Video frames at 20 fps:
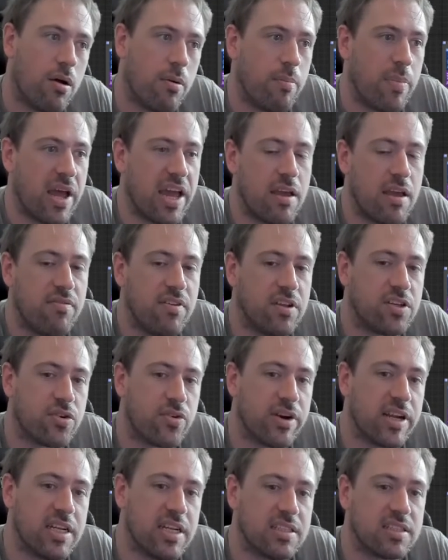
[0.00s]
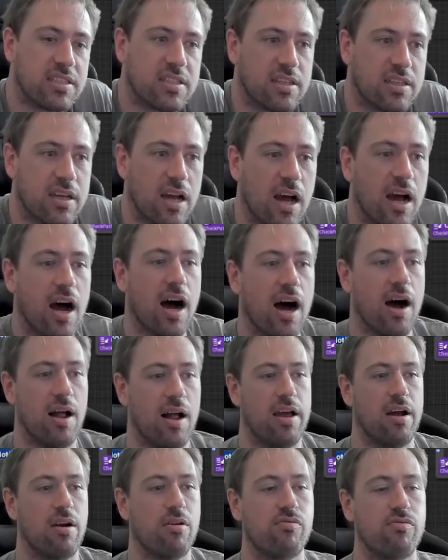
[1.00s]
Behavior trees are
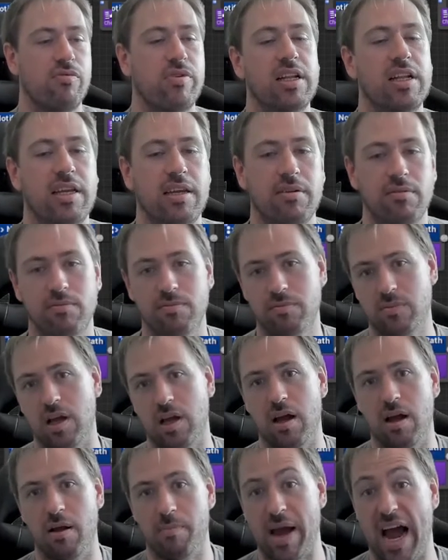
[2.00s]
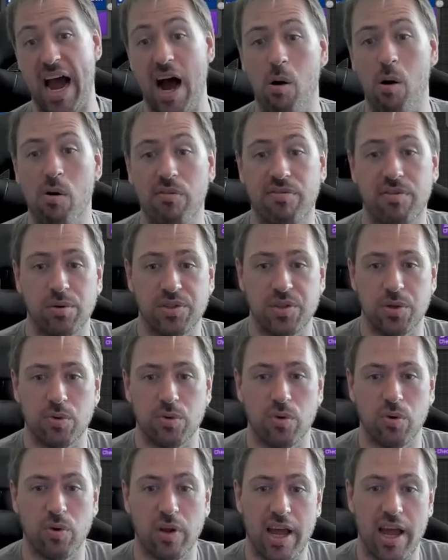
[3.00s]
a really powerful
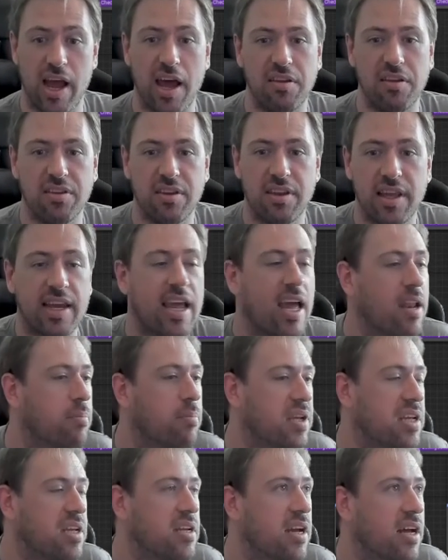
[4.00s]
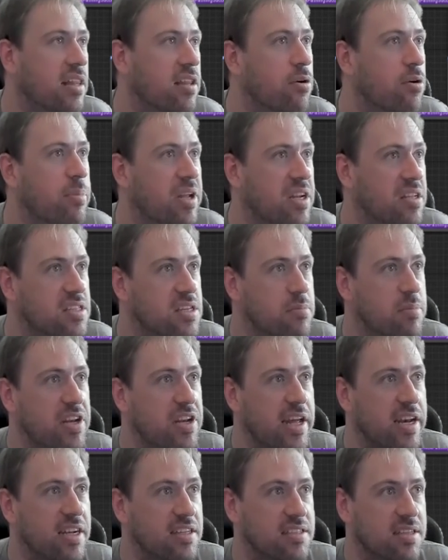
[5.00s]
tool, and they can be a little bit
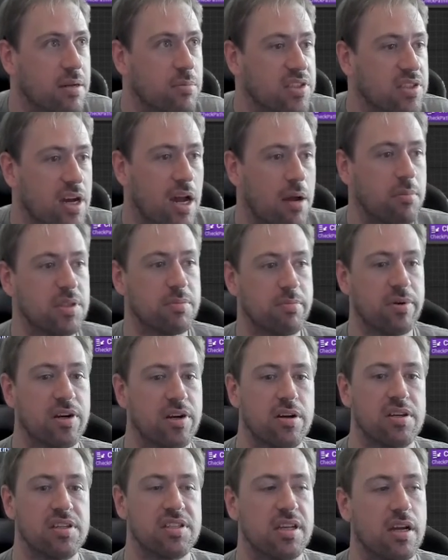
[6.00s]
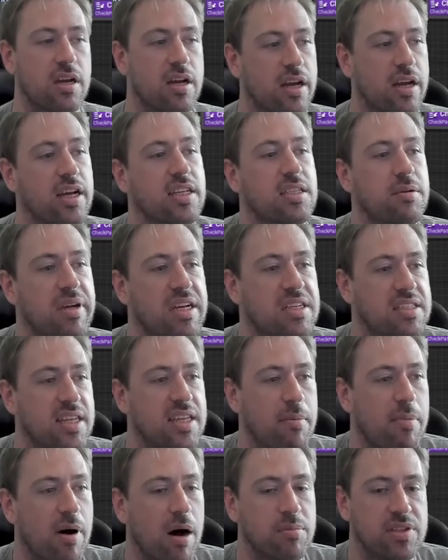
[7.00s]
intimidating sometimes because it's a big
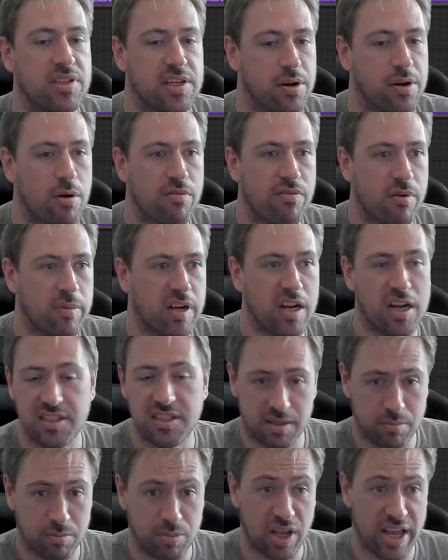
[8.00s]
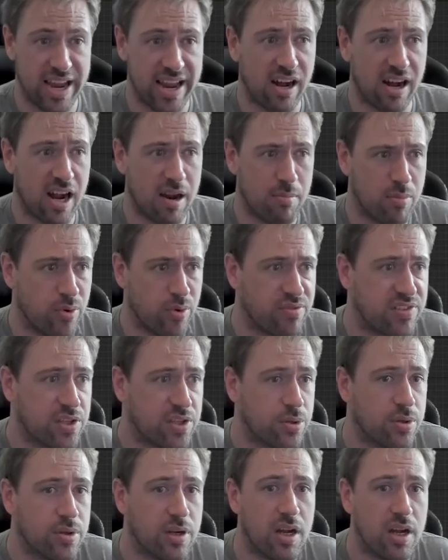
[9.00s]
step up to go from a simple AI move
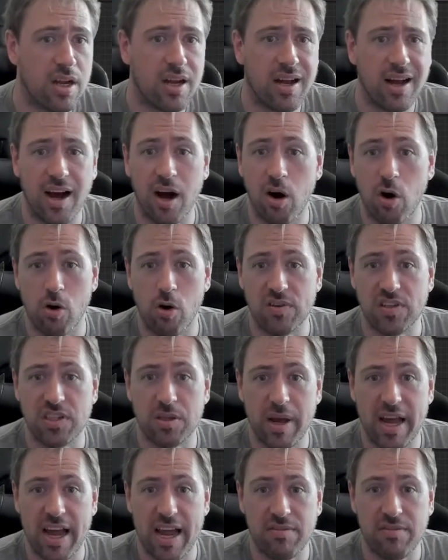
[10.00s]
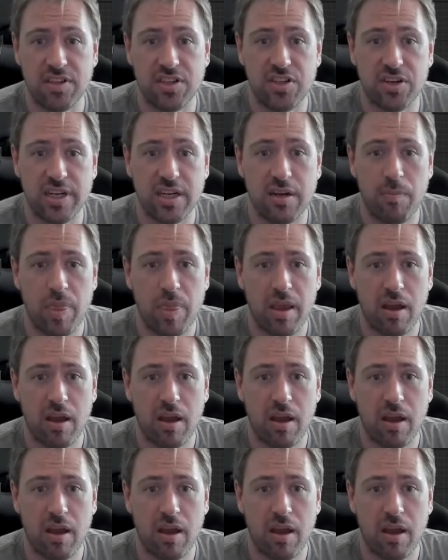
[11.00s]
to over to behavior tree.